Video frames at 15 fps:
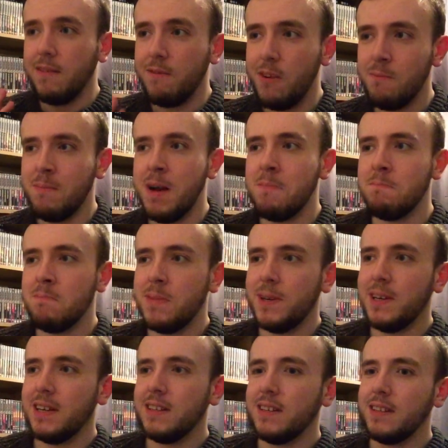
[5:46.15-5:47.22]

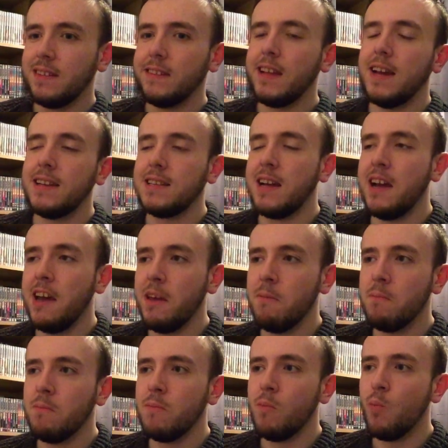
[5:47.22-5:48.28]
remember that
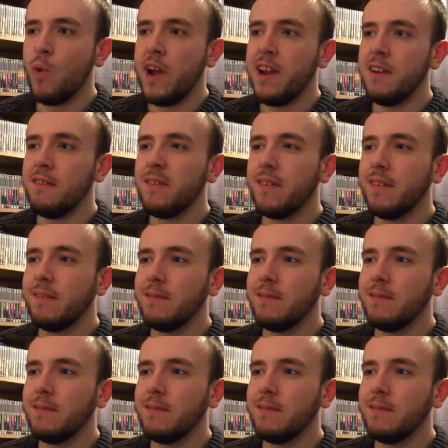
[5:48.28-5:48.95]
time when